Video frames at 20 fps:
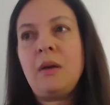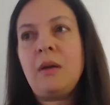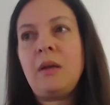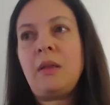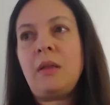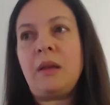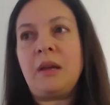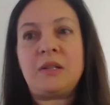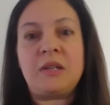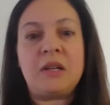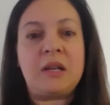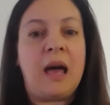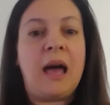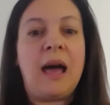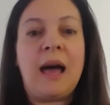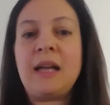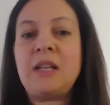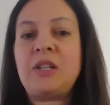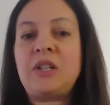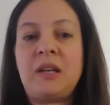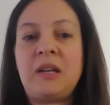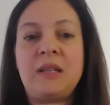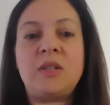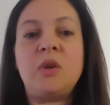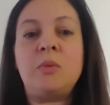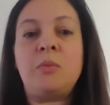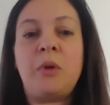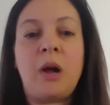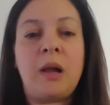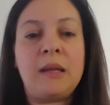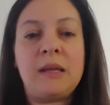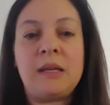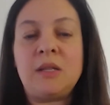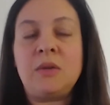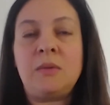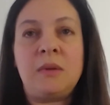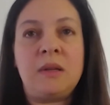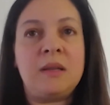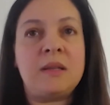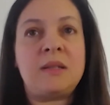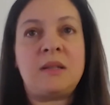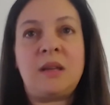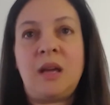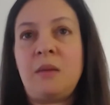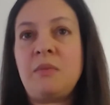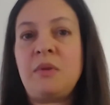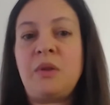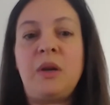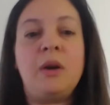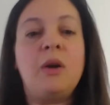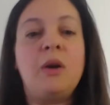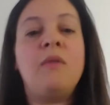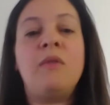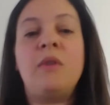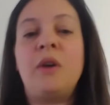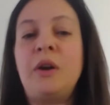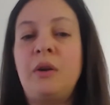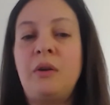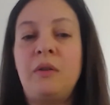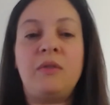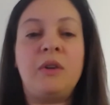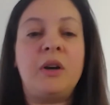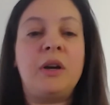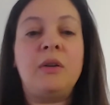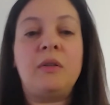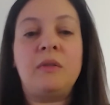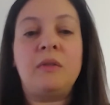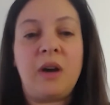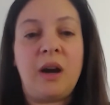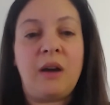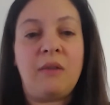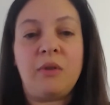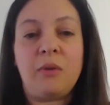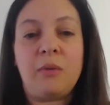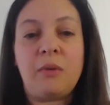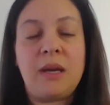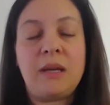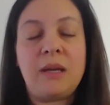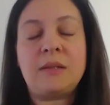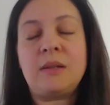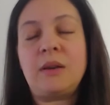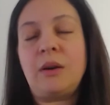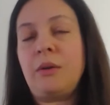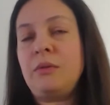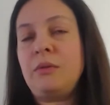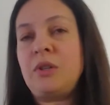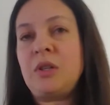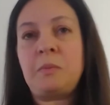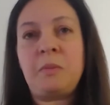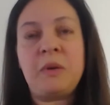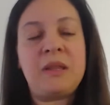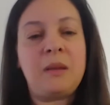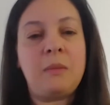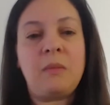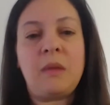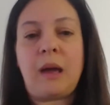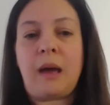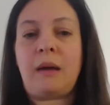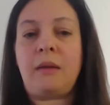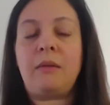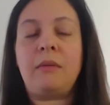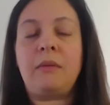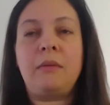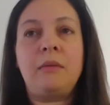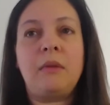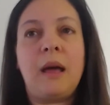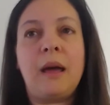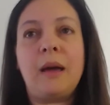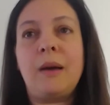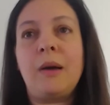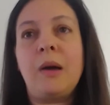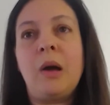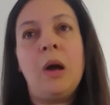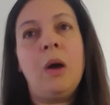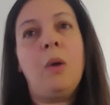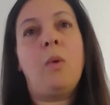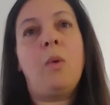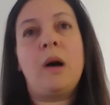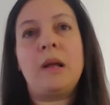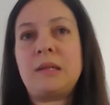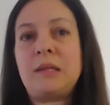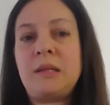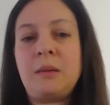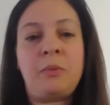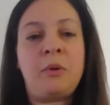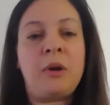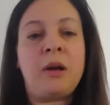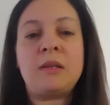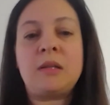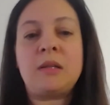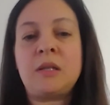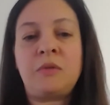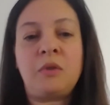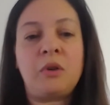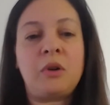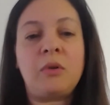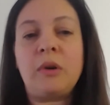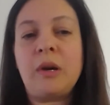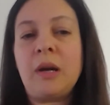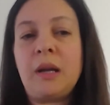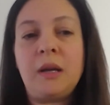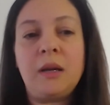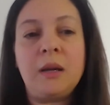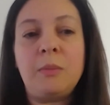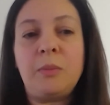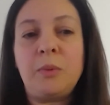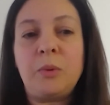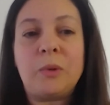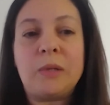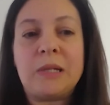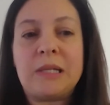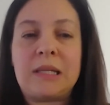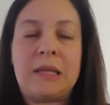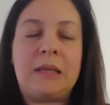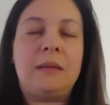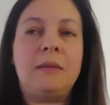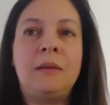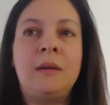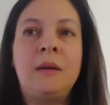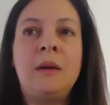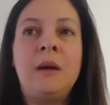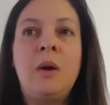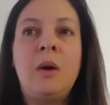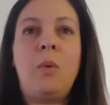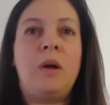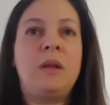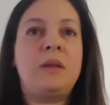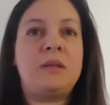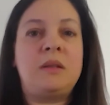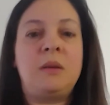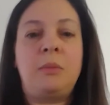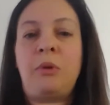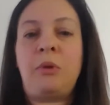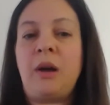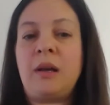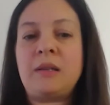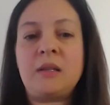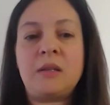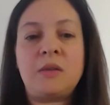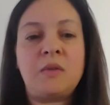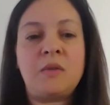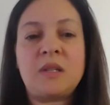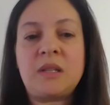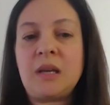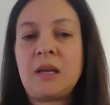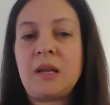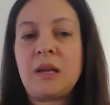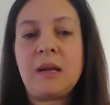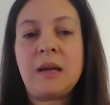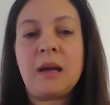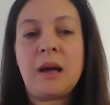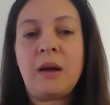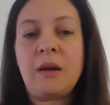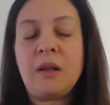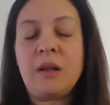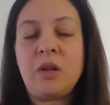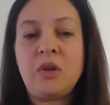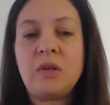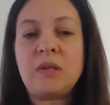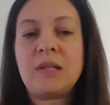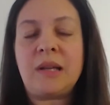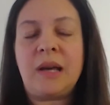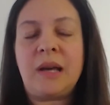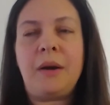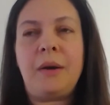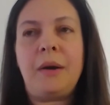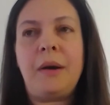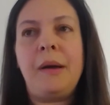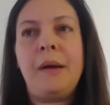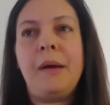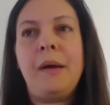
There's a high chance you're probably doing the same thing over and over and over every week. So just put them down. Like, what's the process for creating a bulletin? What's the process for sending out a newsletter?